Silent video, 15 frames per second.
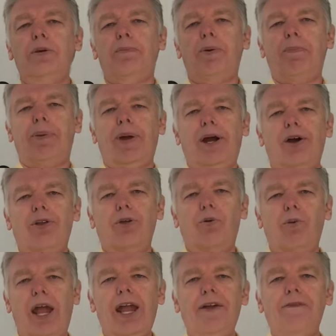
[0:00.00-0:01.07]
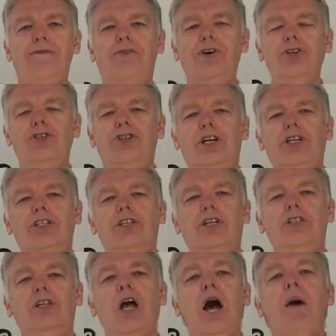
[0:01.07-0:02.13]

prepare the way for Jesus,